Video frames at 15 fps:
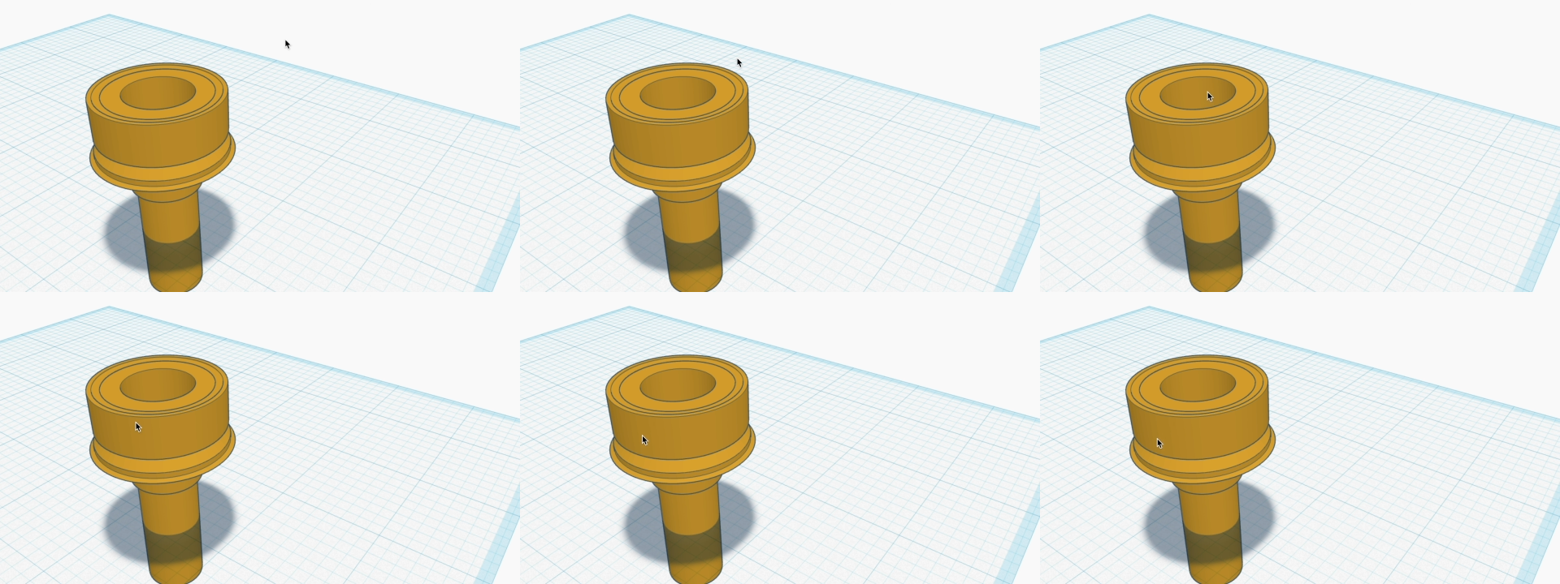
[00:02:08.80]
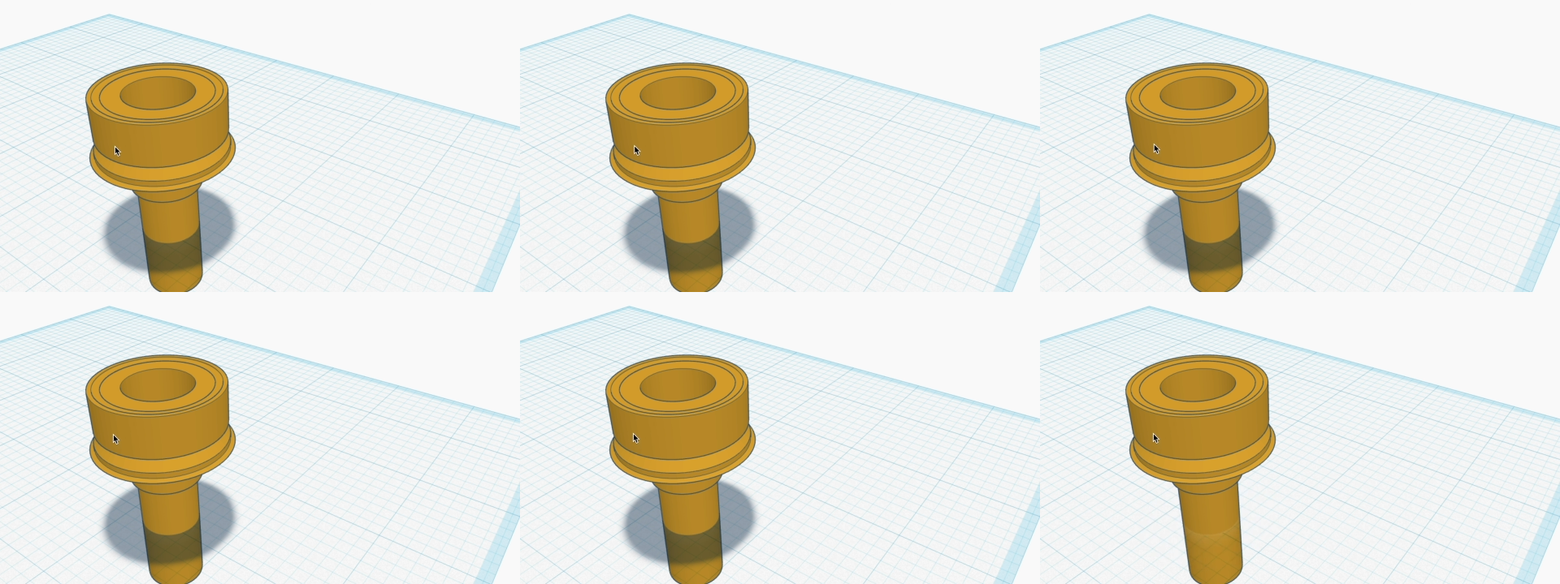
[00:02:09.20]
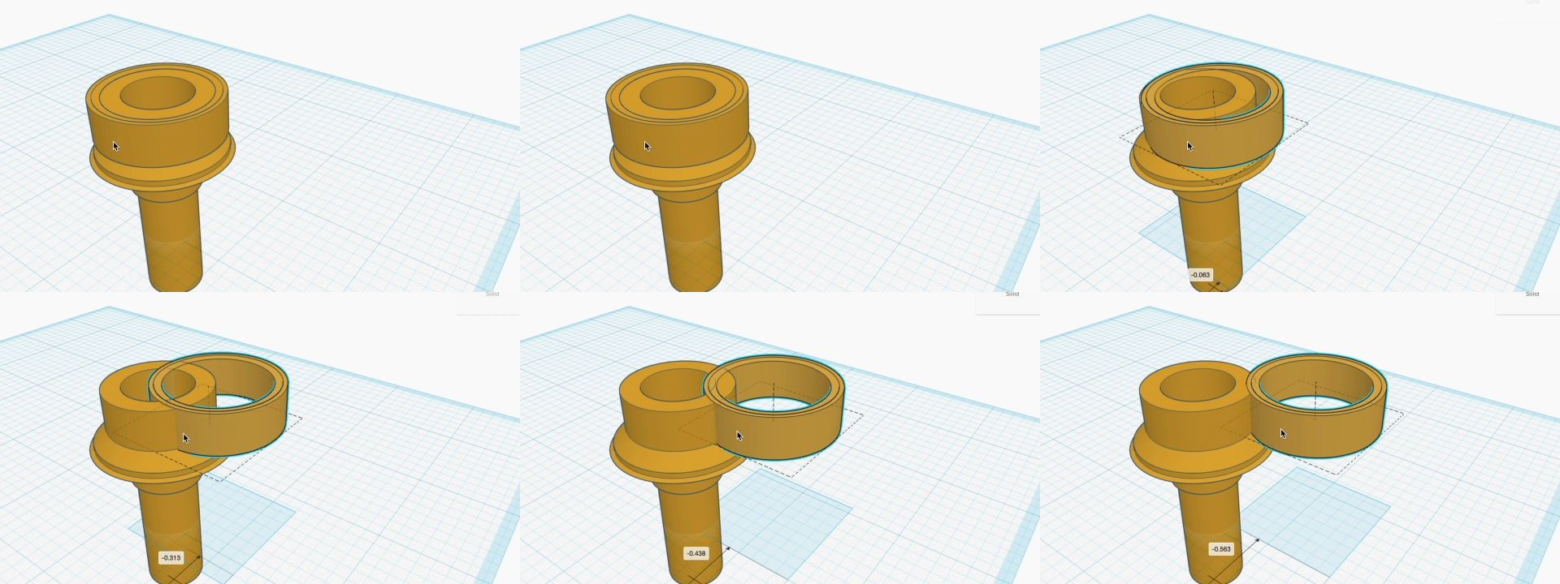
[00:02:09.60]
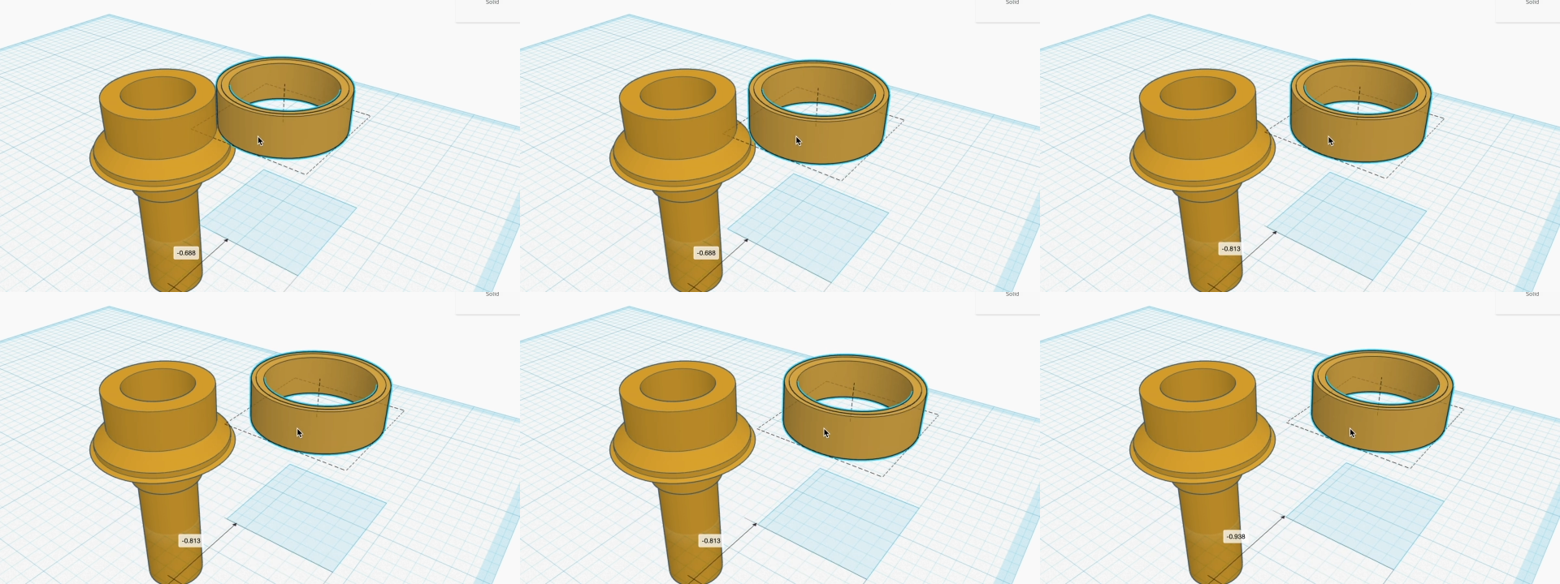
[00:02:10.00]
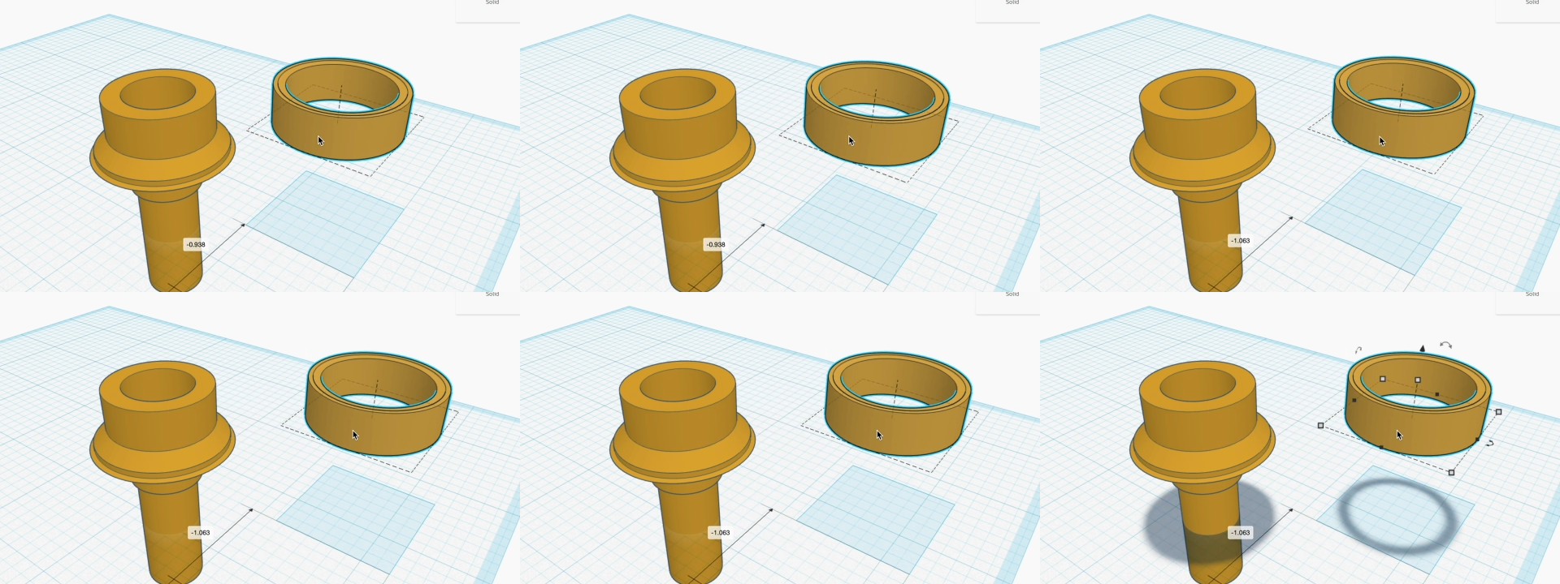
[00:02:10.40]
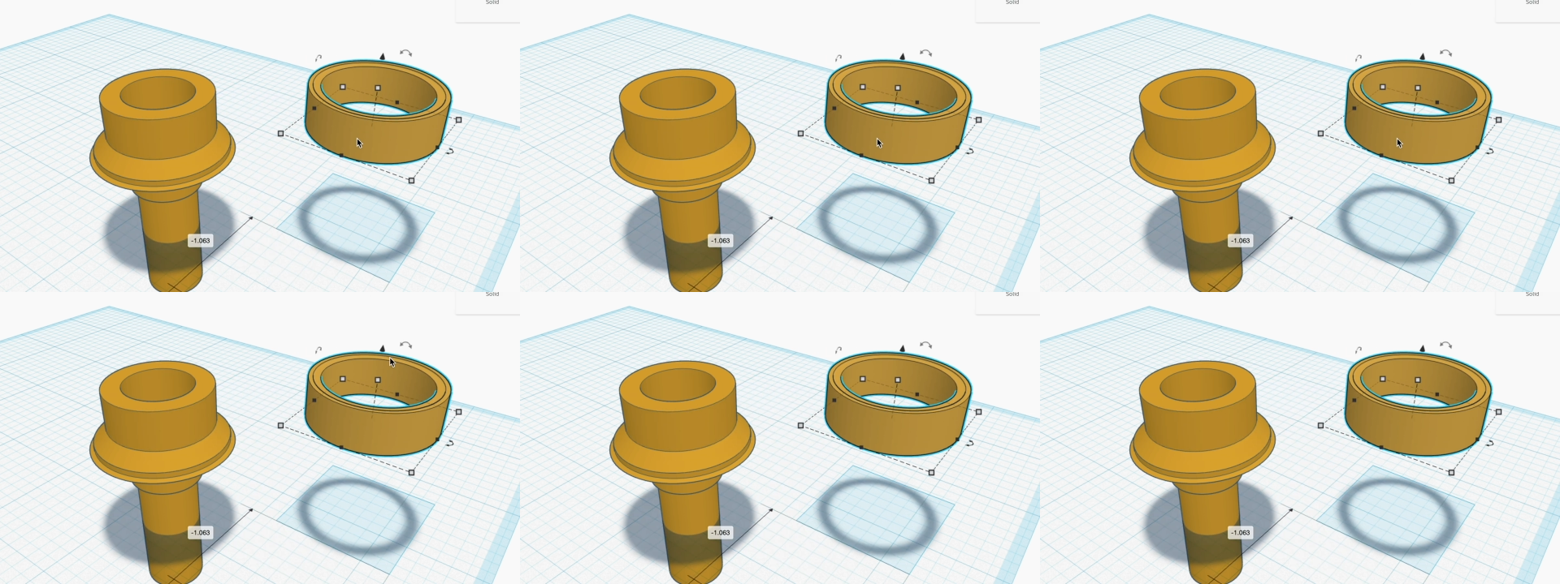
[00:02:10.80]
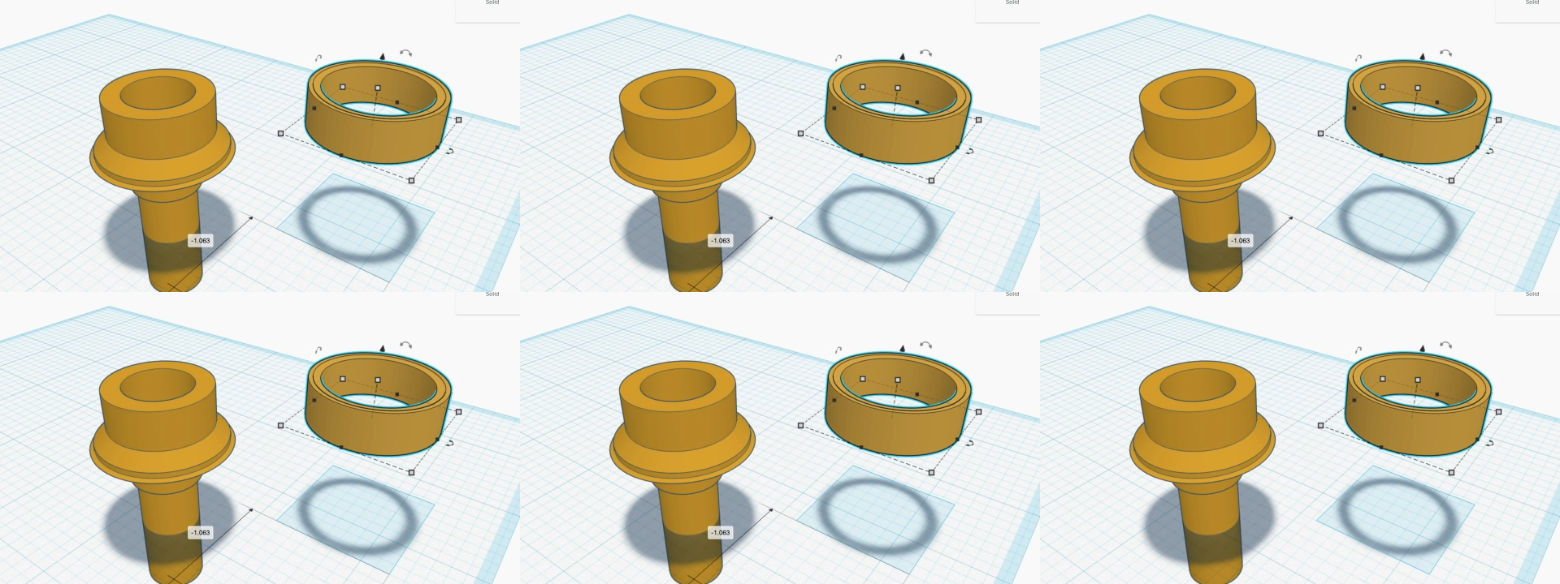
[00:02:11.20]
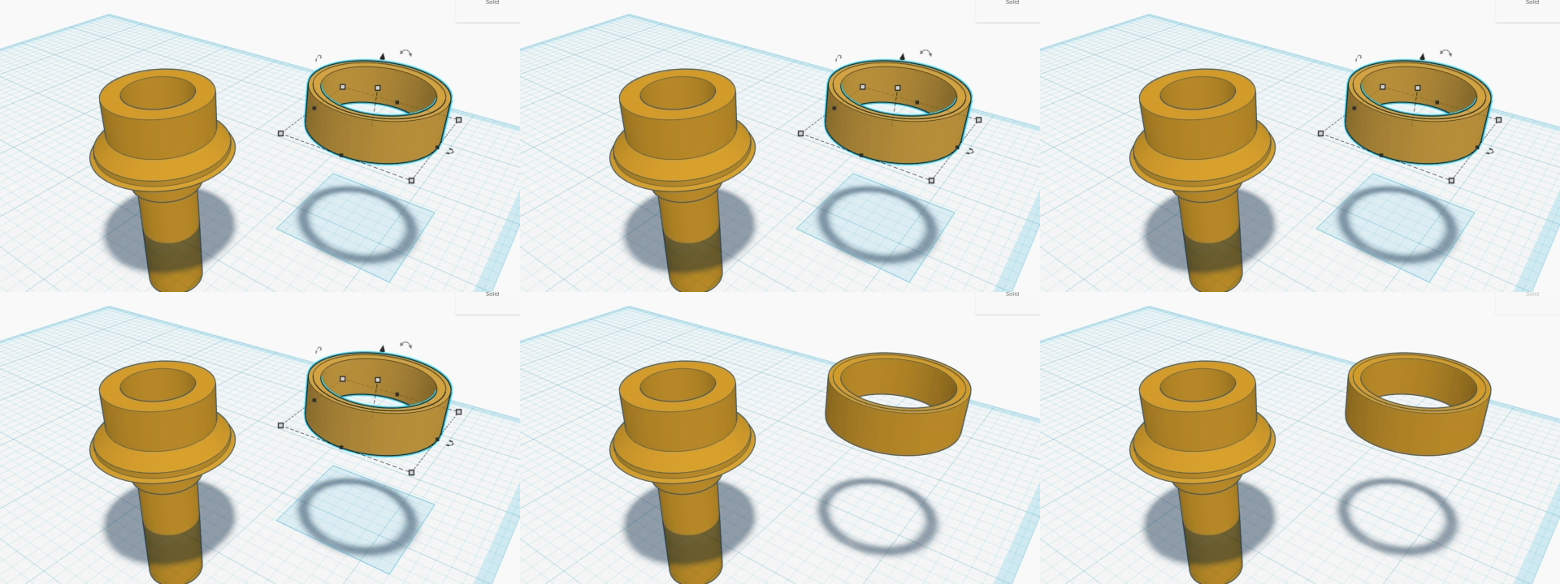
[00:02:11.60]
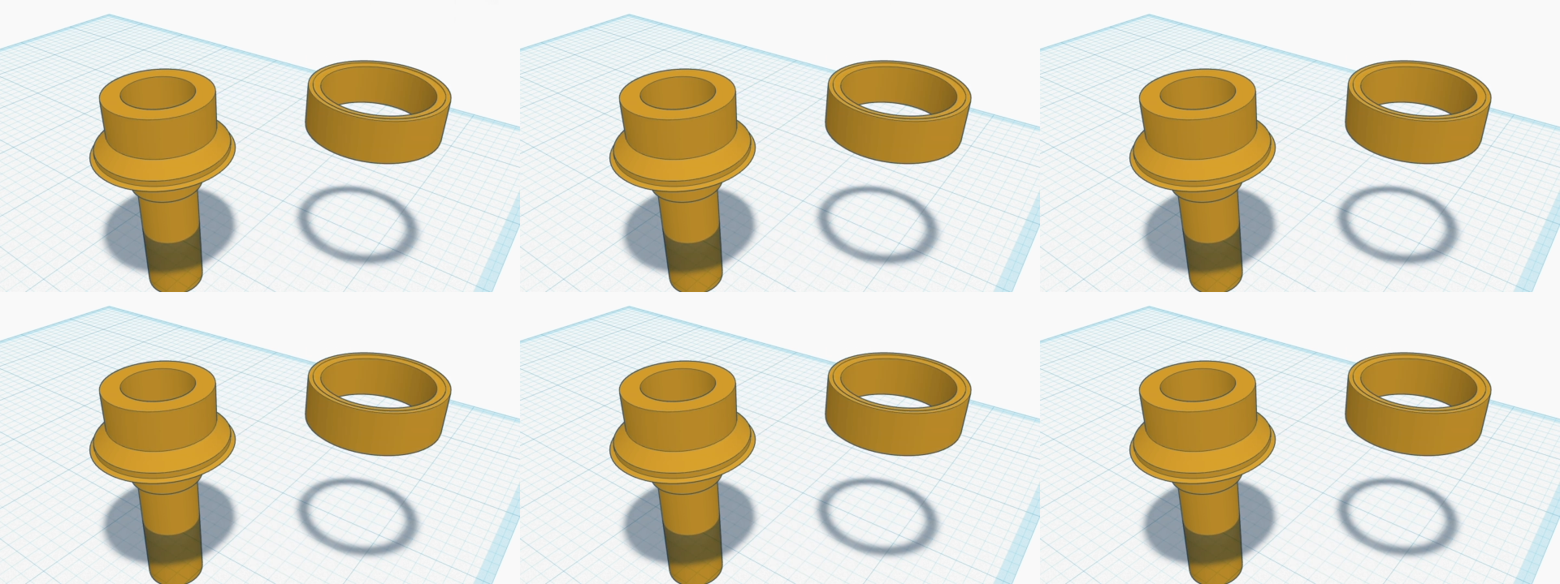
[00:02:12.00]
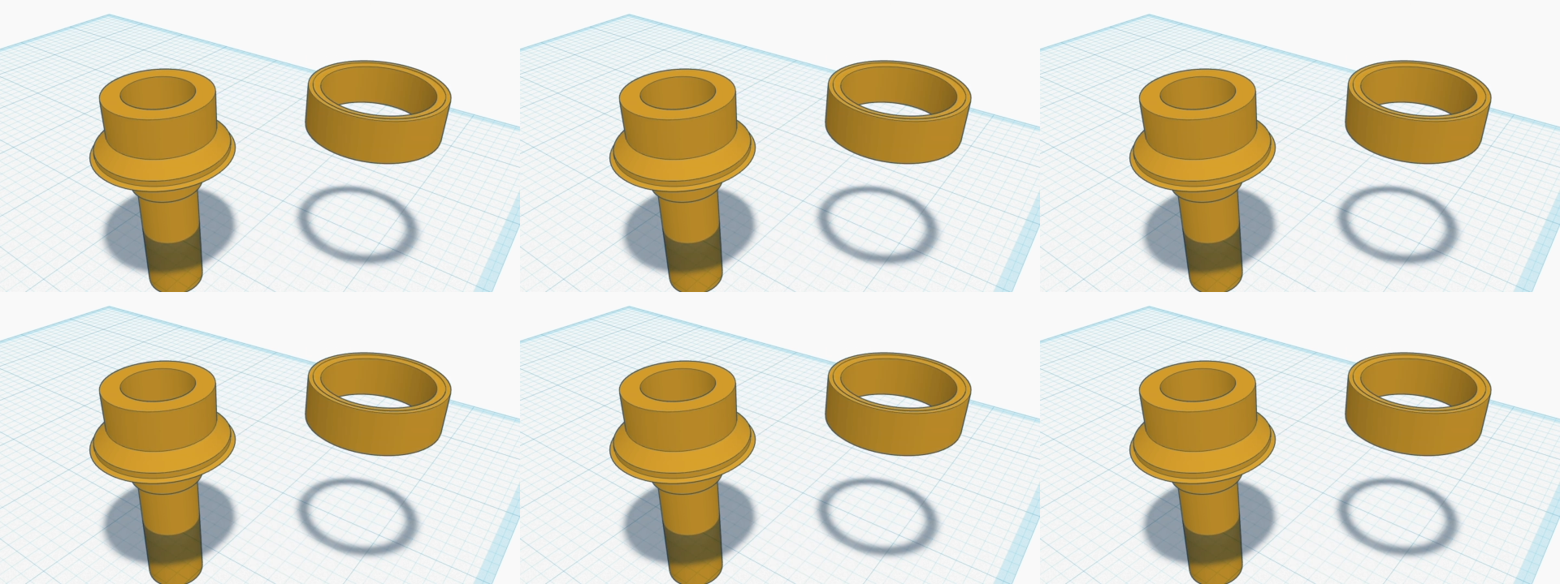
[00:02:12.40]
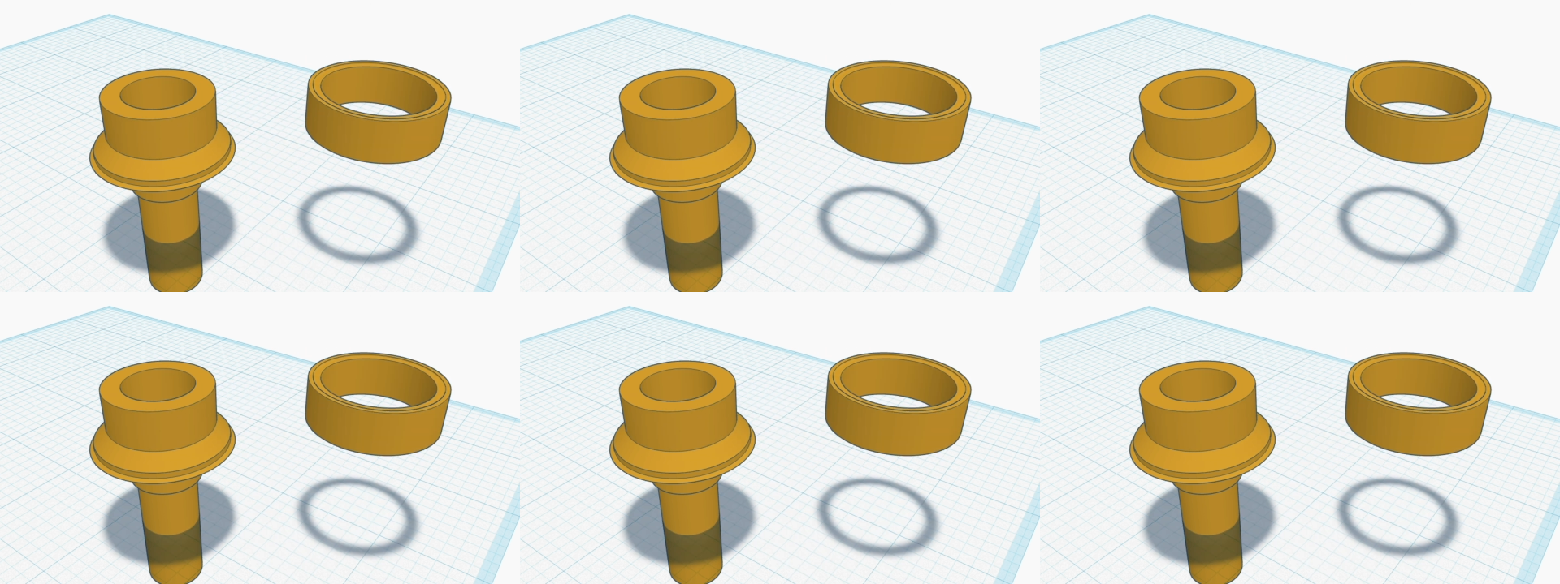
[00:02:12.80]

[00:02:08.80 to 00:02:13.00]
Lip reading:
No face is visible, so there are no lips to read.